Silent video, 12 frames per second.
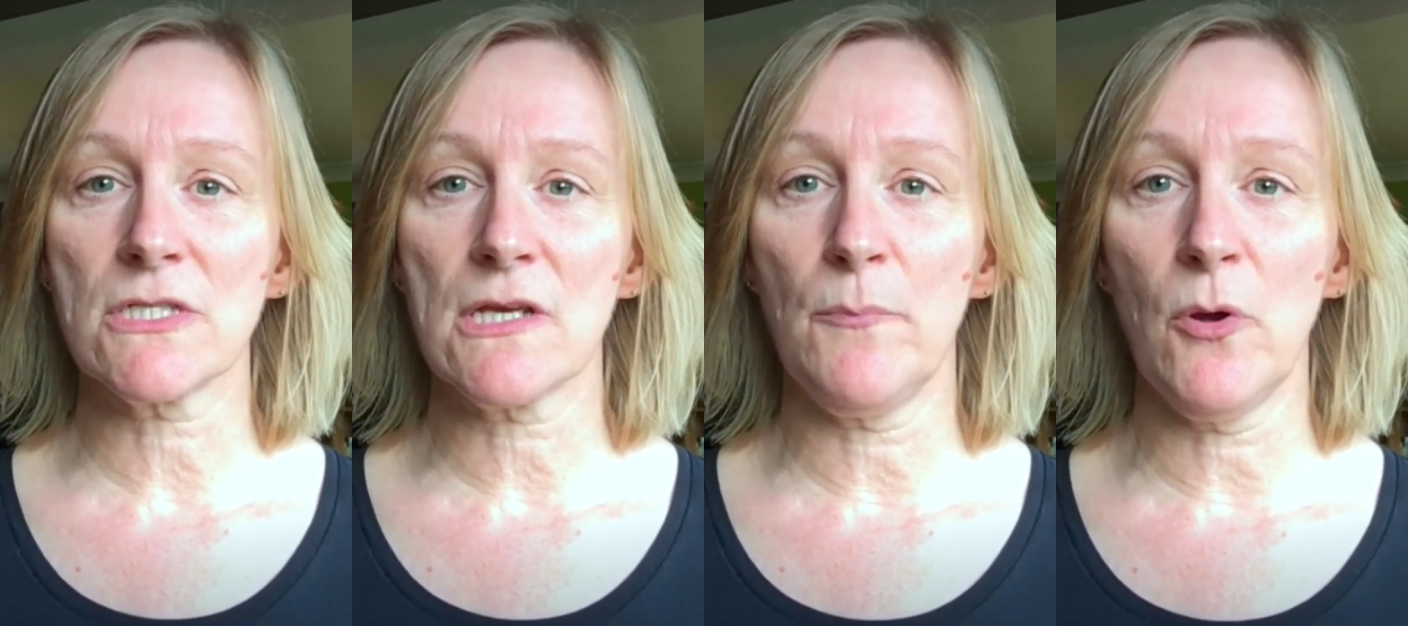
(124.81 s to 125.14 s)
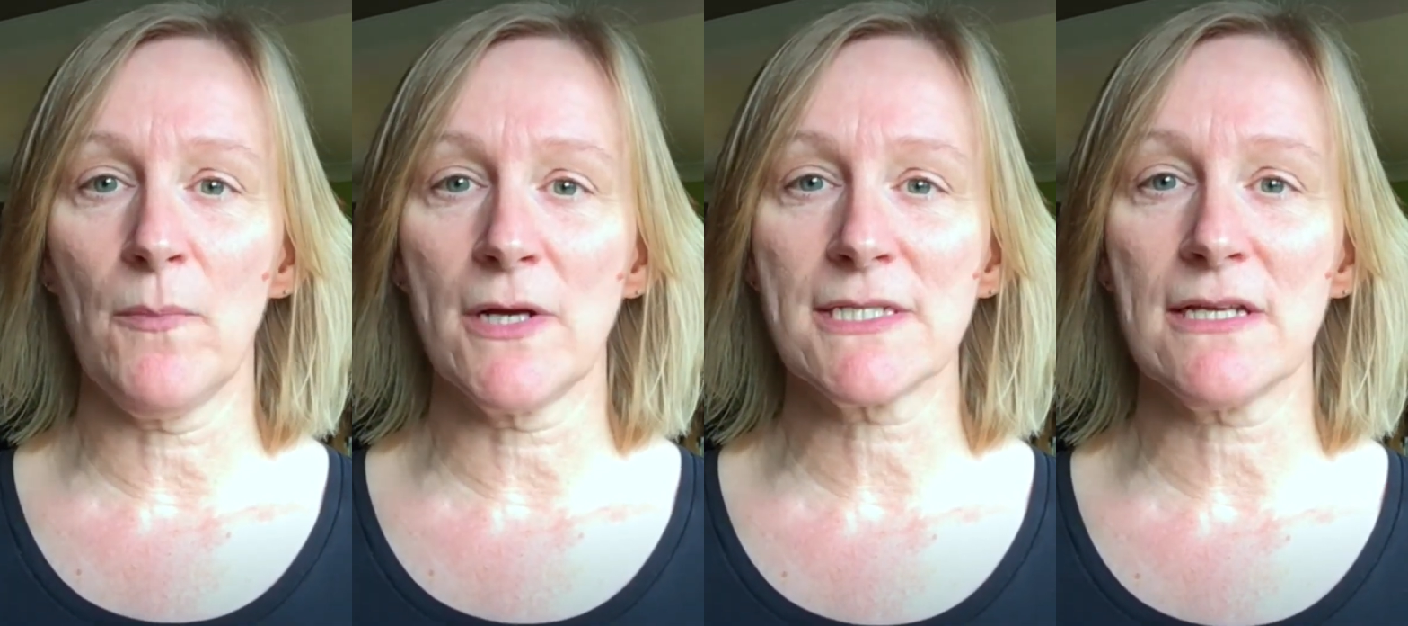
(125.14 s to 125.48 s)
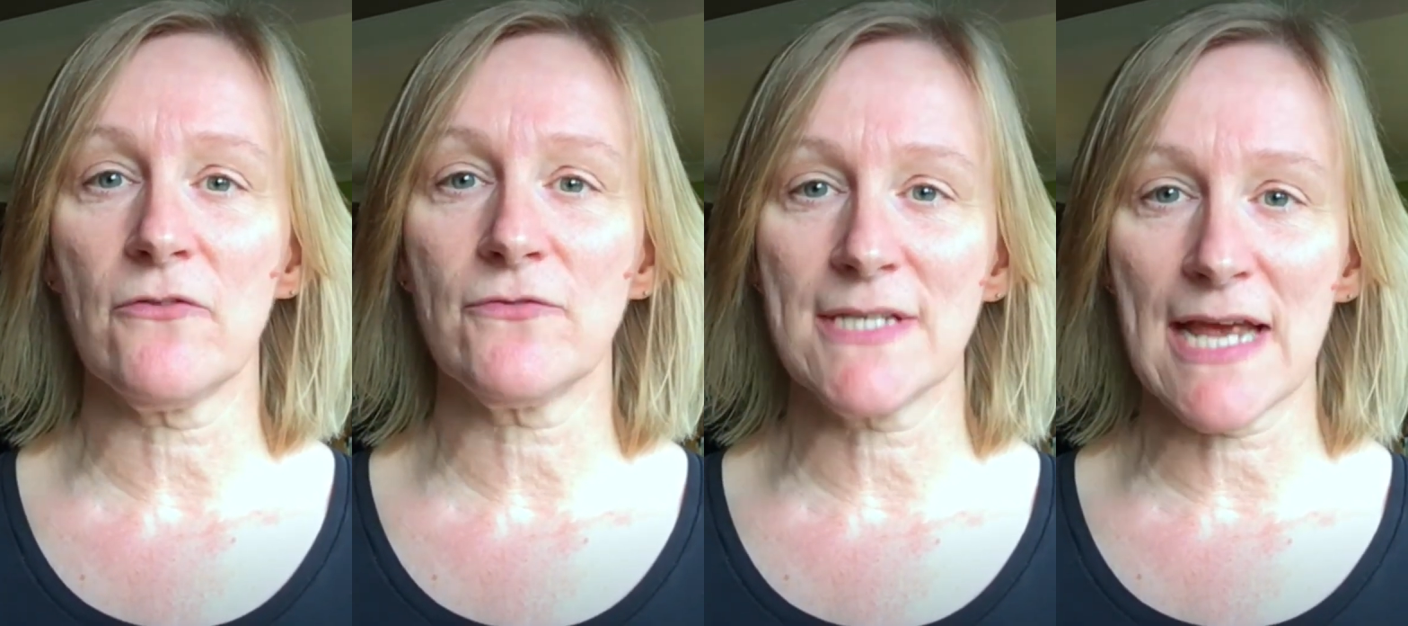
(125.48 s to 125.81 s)
to put
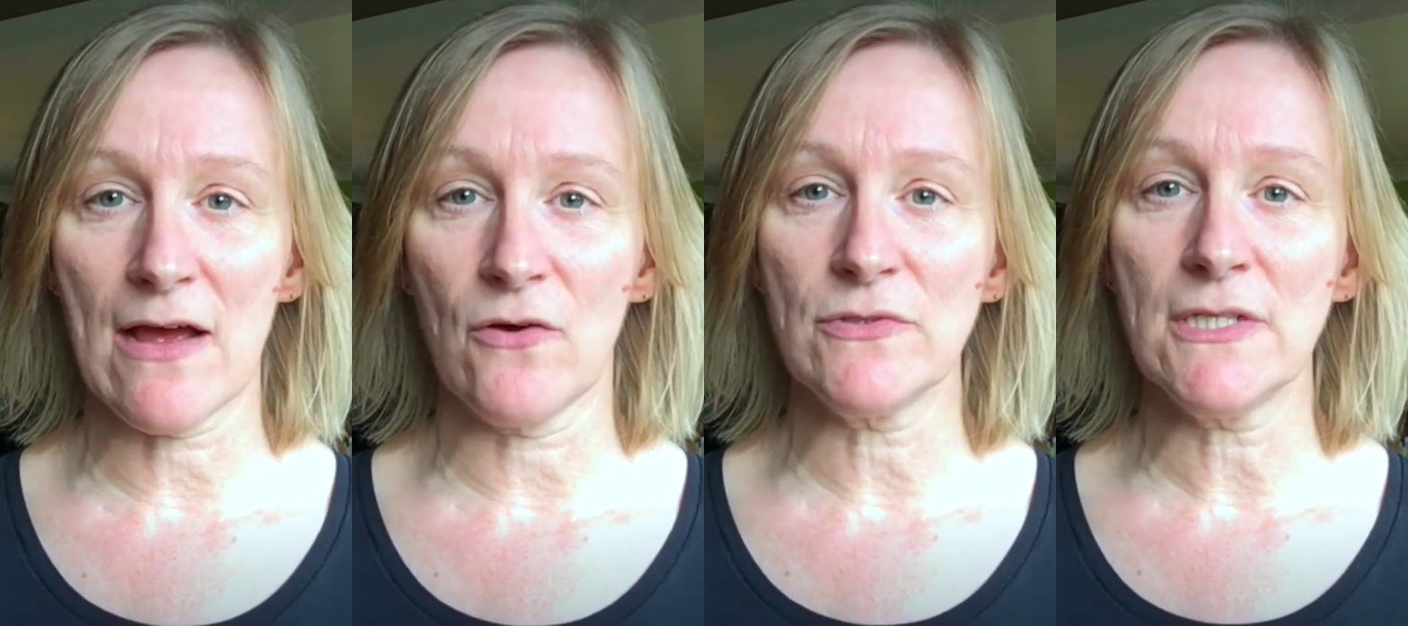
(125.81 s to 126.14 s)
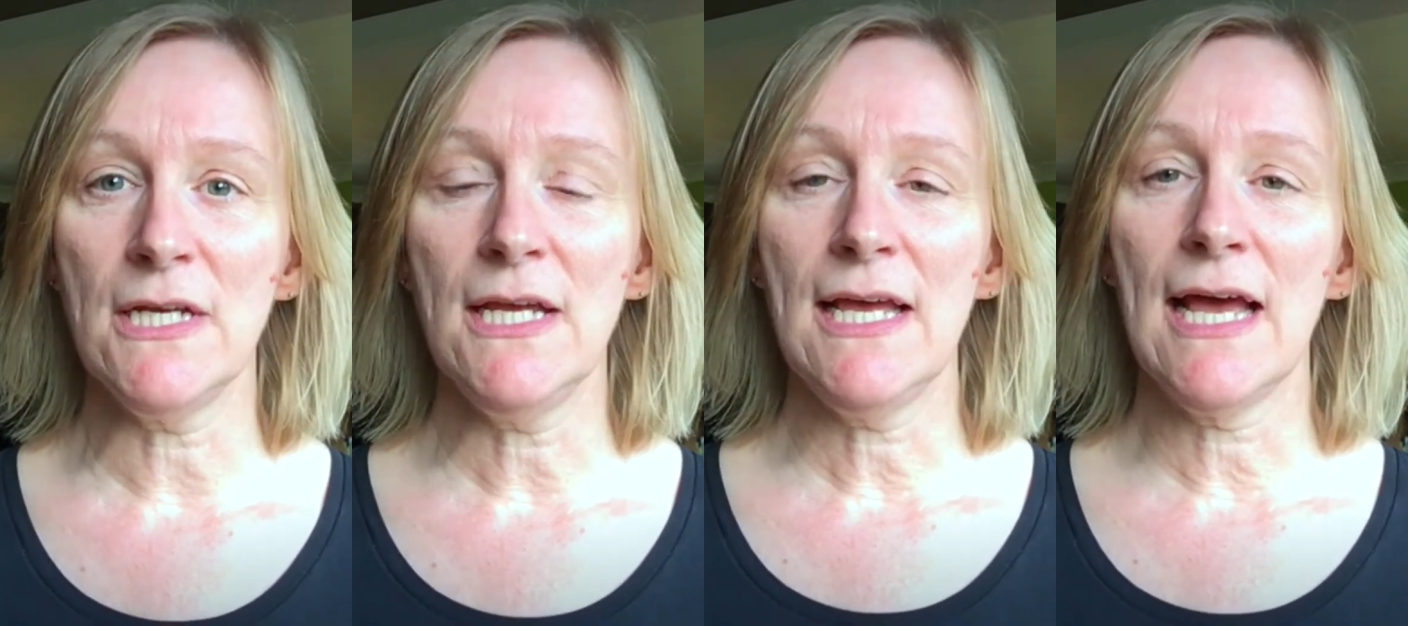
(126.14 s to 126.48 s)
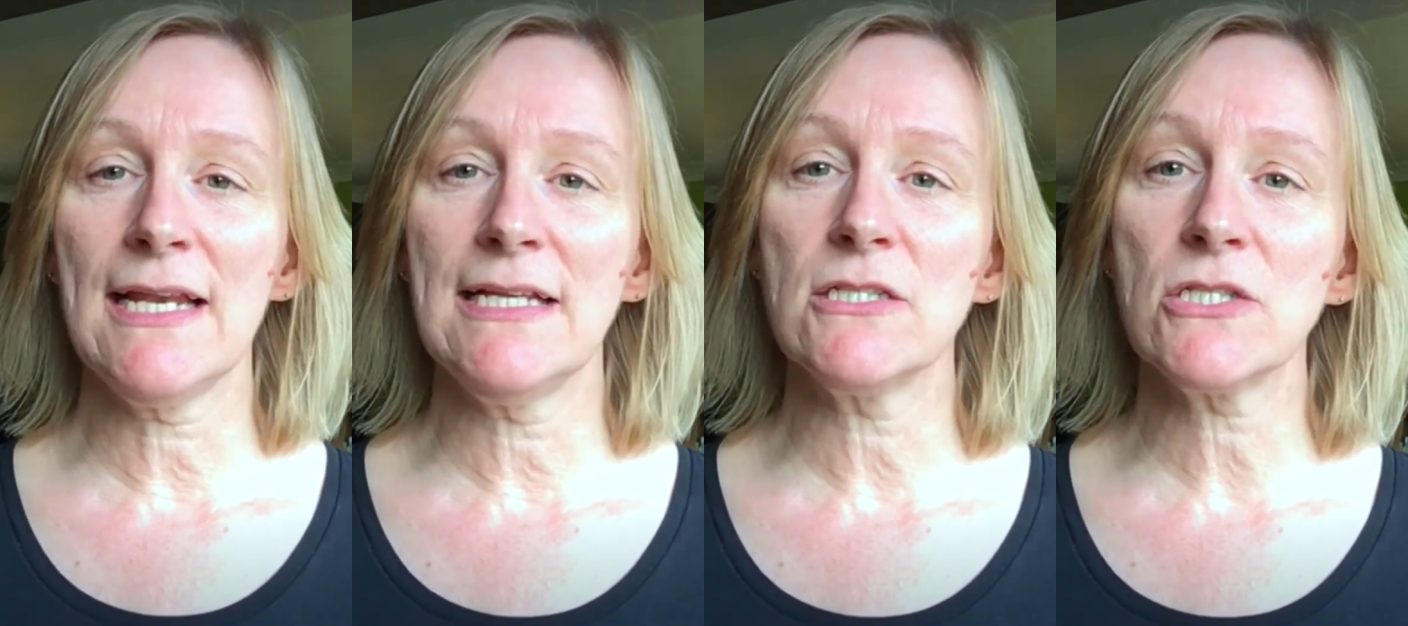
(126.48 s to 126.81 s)
myself down, and
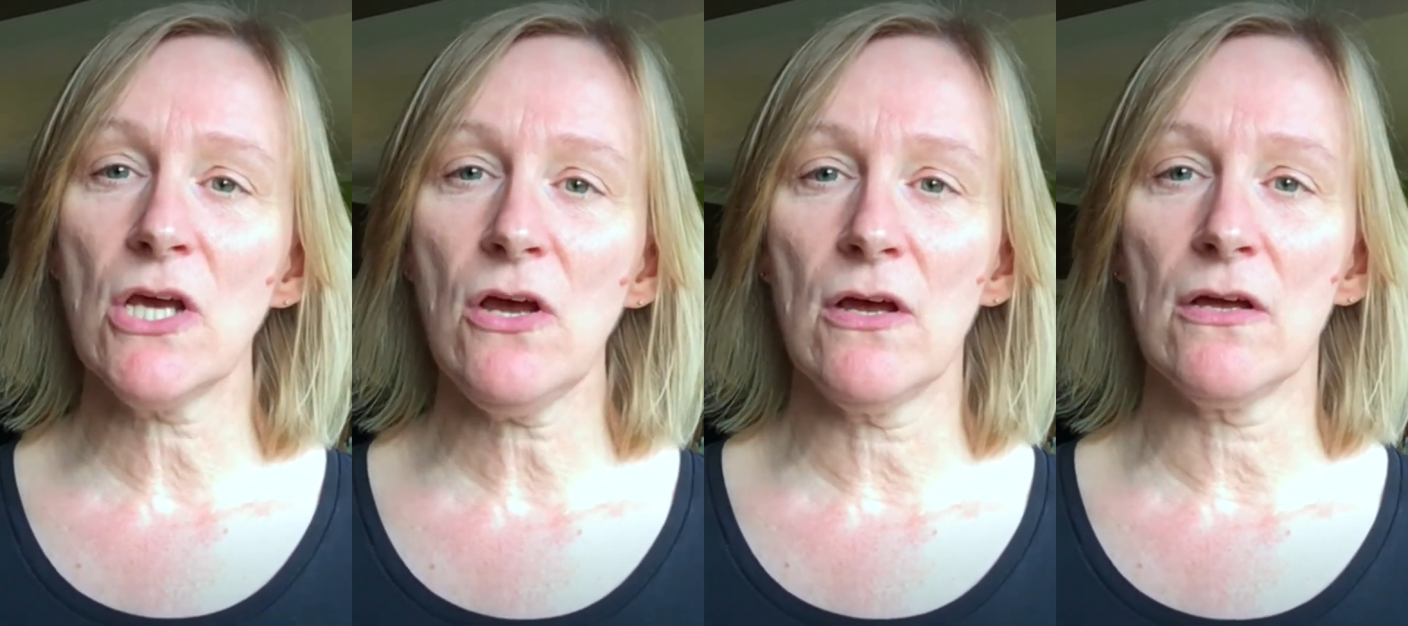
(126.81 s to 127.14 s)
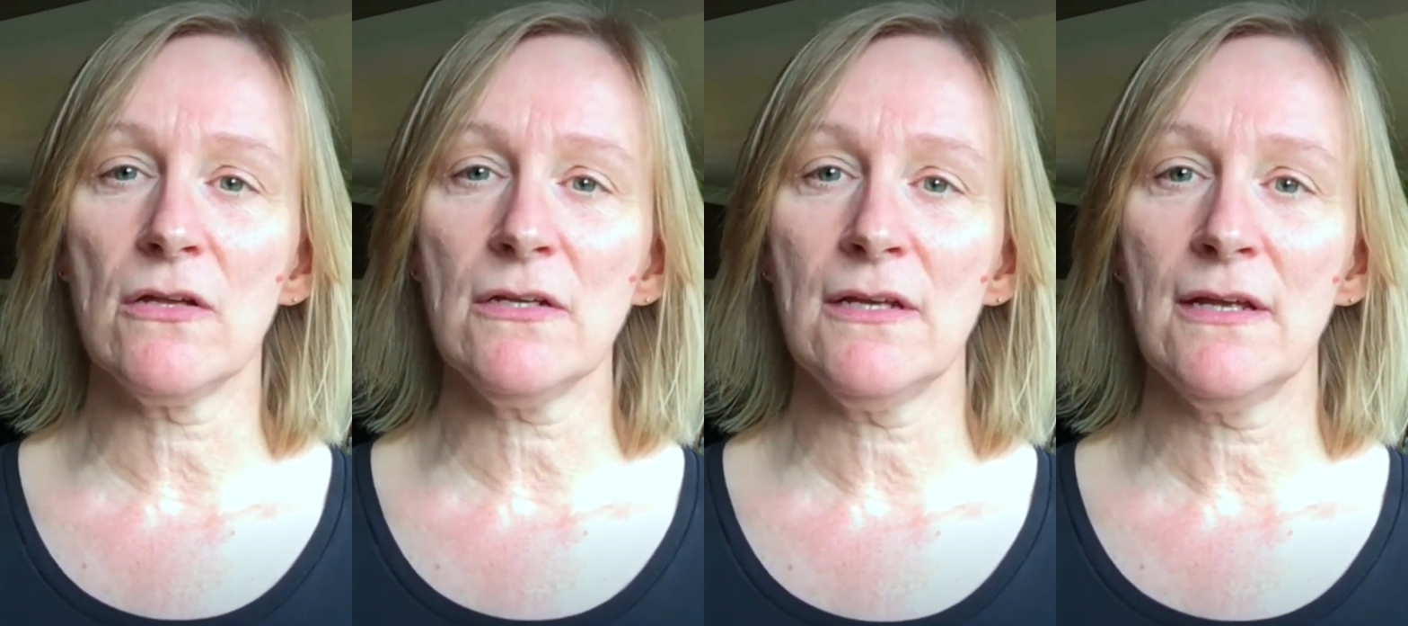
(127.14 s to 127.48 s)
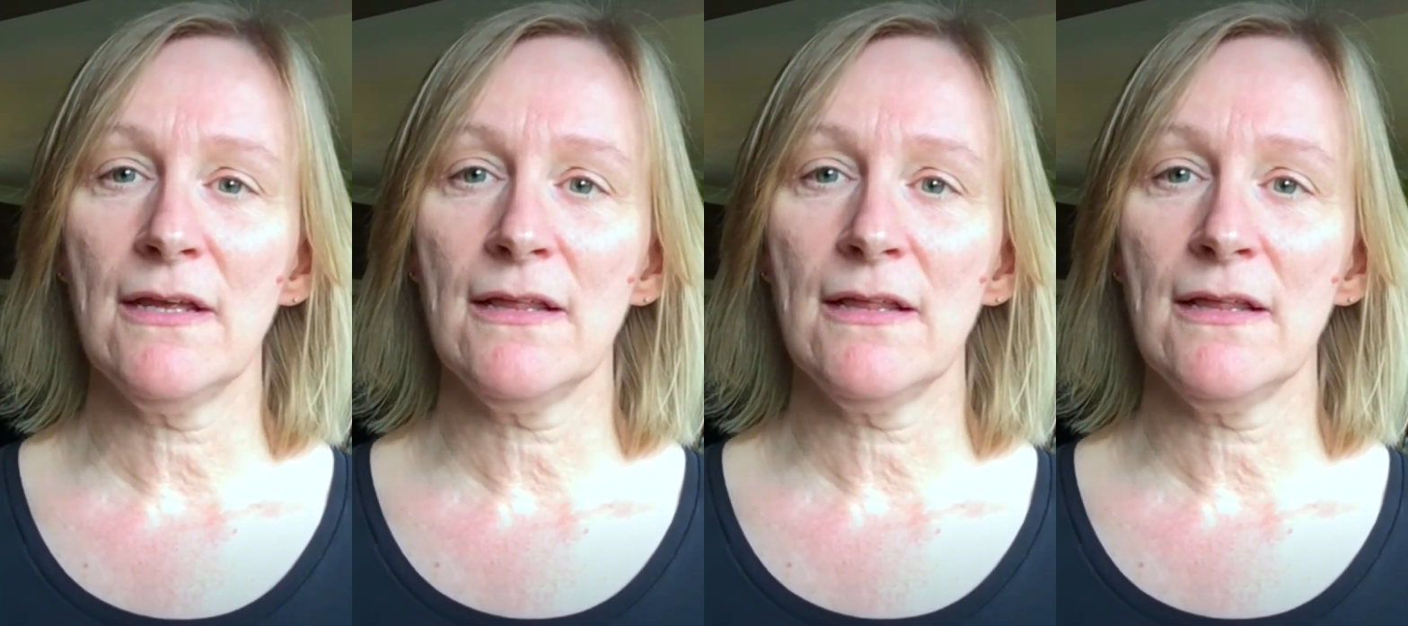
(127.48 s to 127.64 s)
in turn,